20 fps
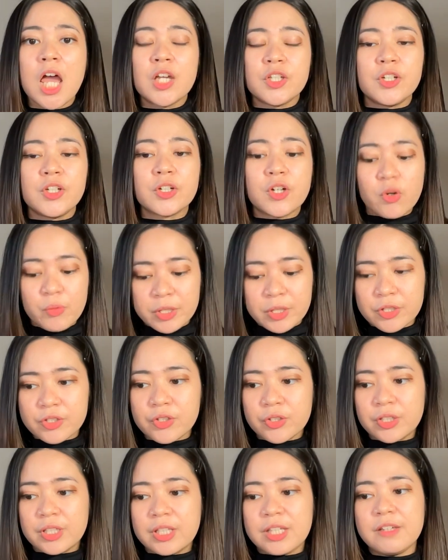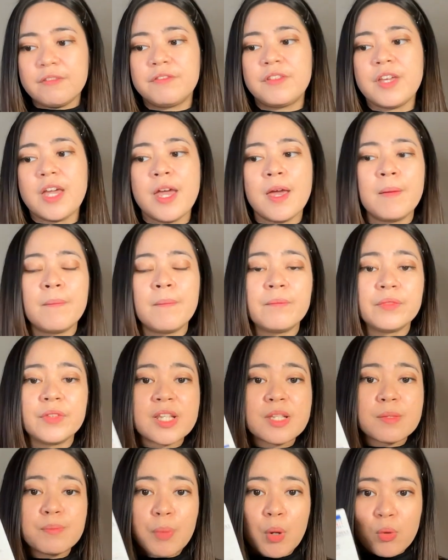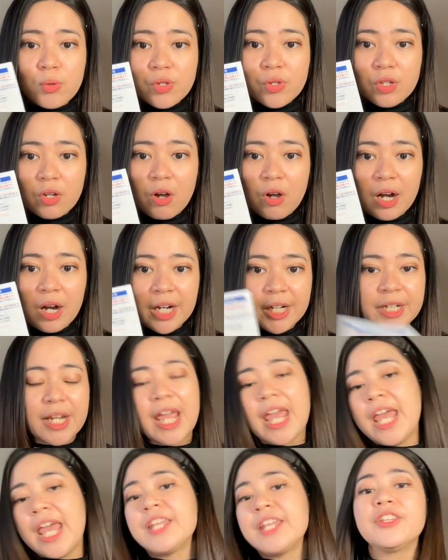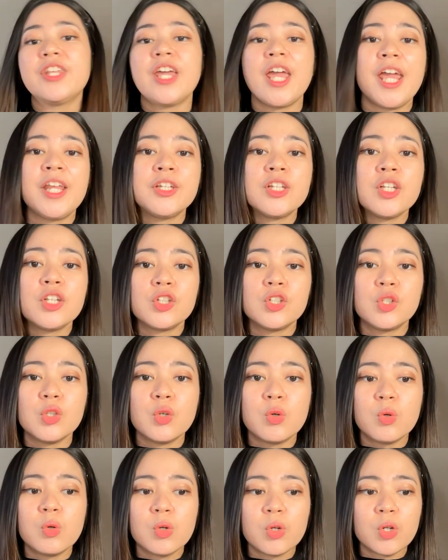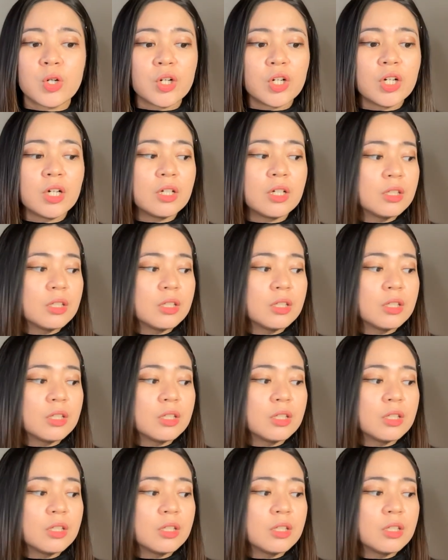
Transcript: you're going to give them this postcard and then your